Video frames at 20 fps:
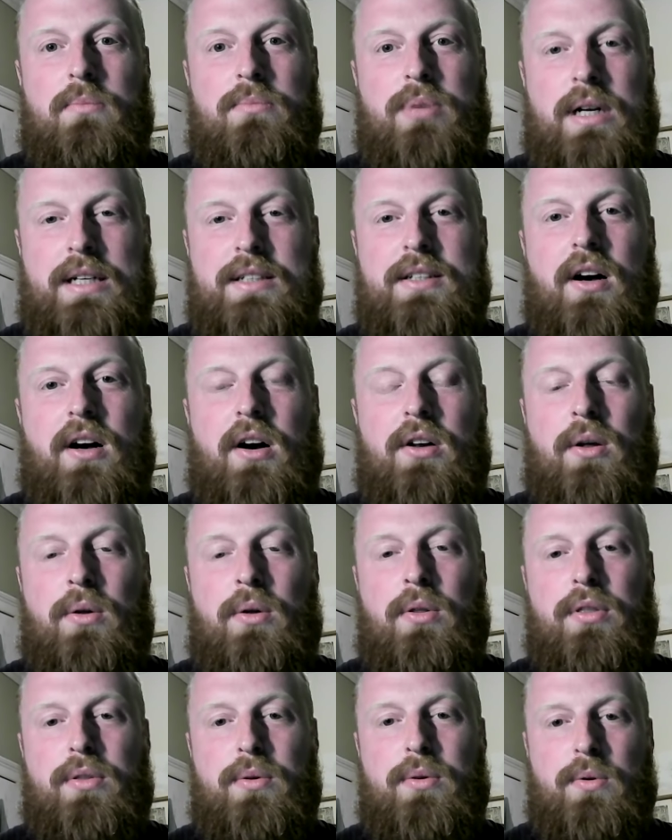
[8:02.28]

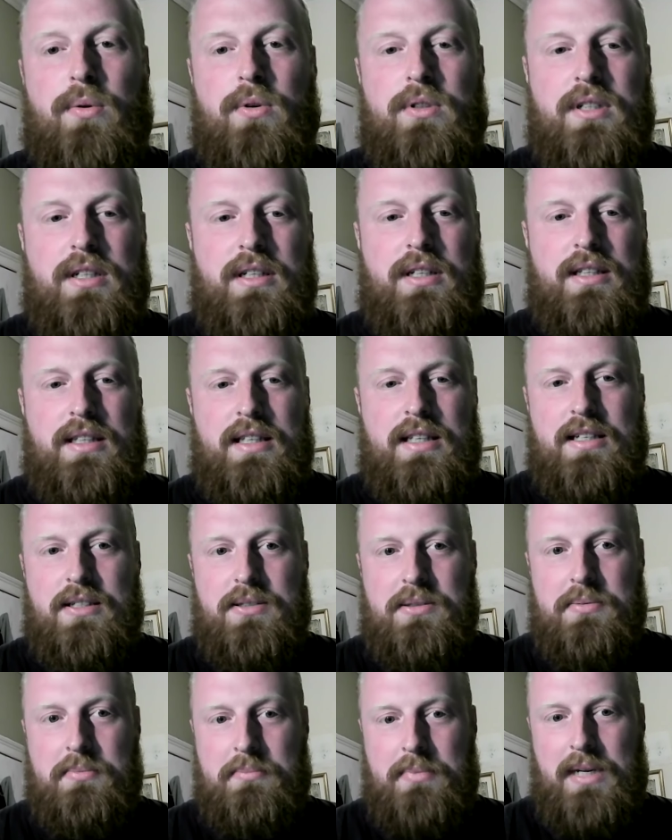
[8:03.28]
Brentano thought, and
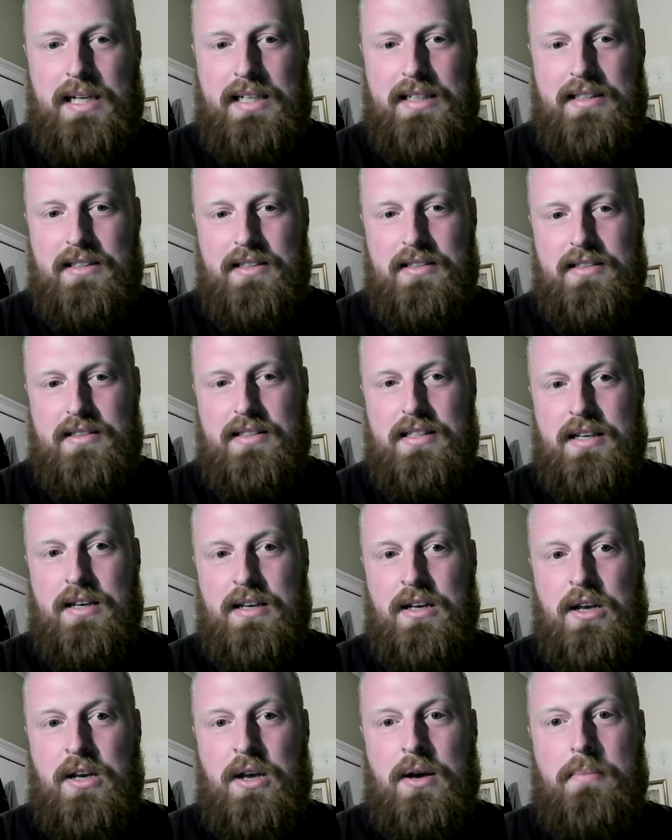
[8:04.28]
this means
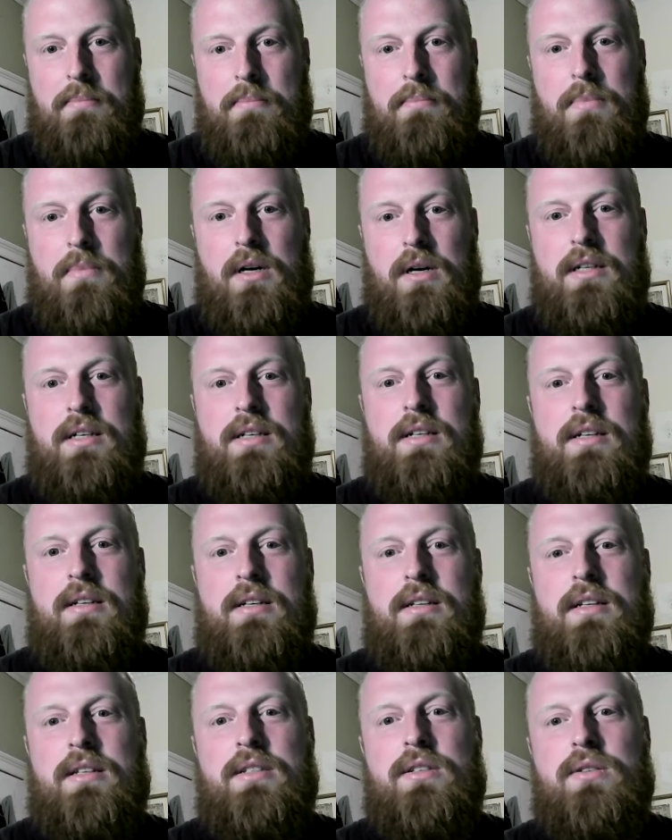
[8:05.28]
that
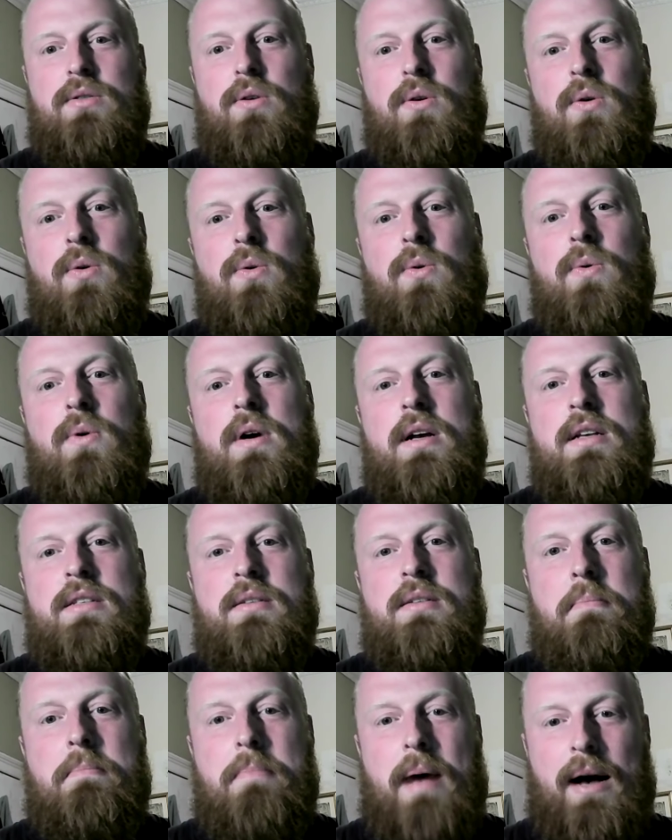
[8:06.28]
mind is
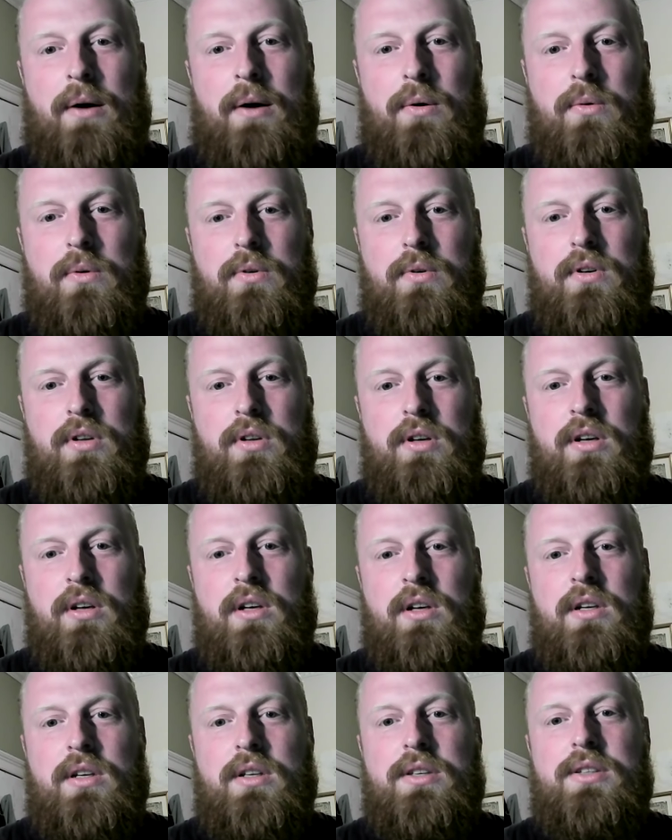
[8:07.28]
always about
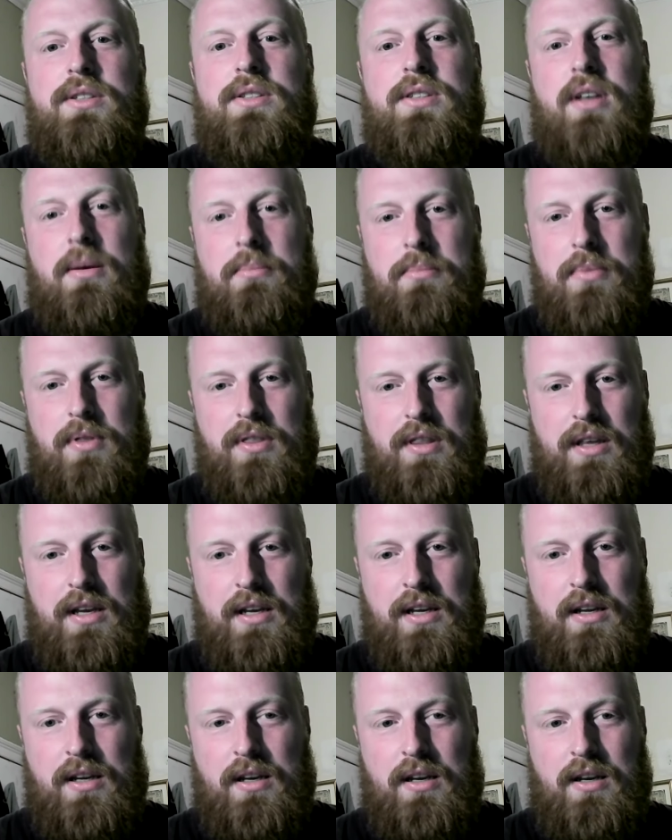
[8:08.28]

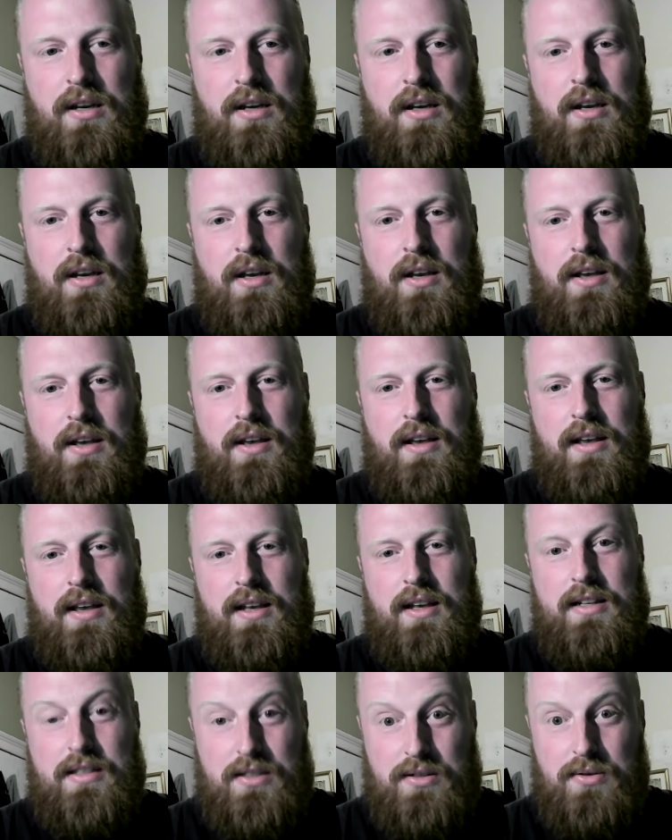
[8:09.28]
something.
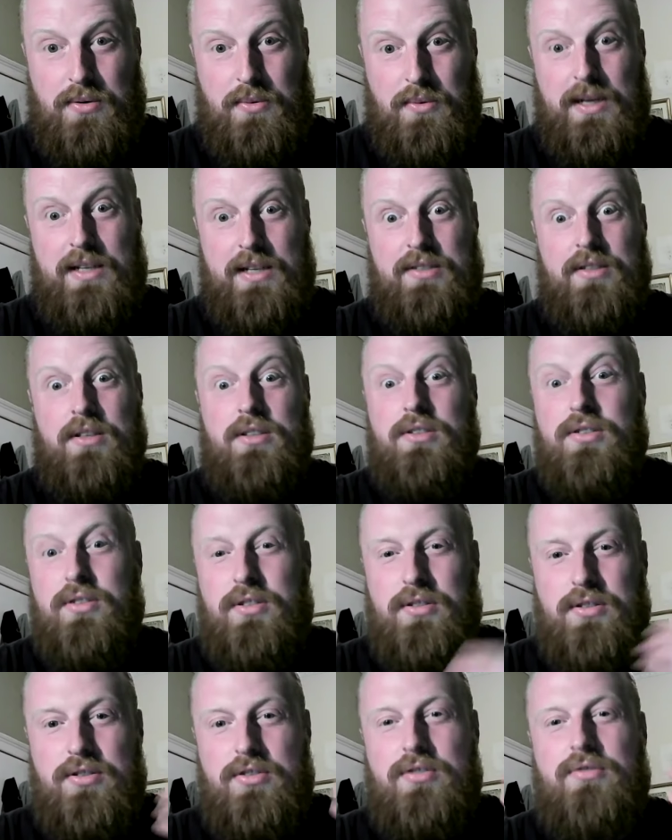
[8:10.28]
It's always
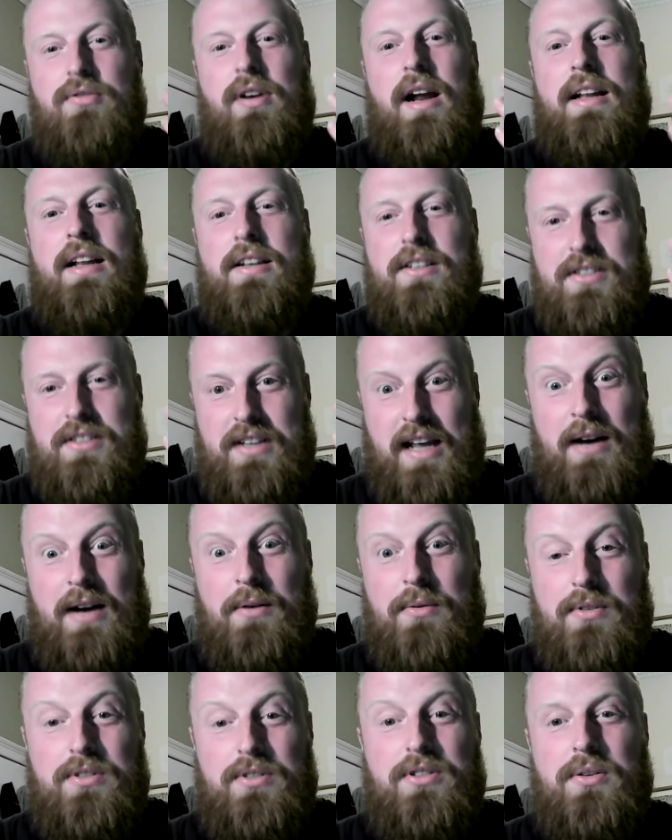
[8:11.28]
stretched
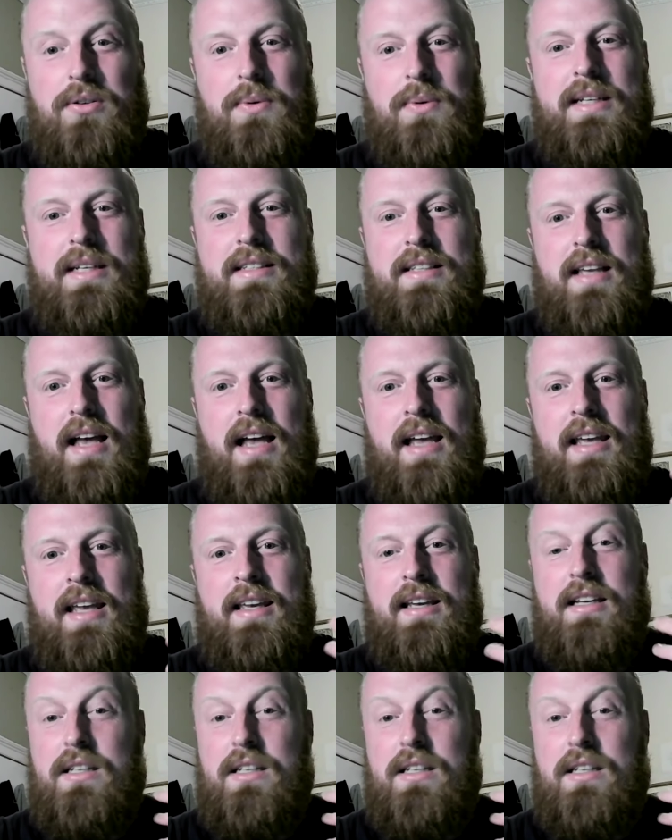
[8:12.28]
out, shall we say.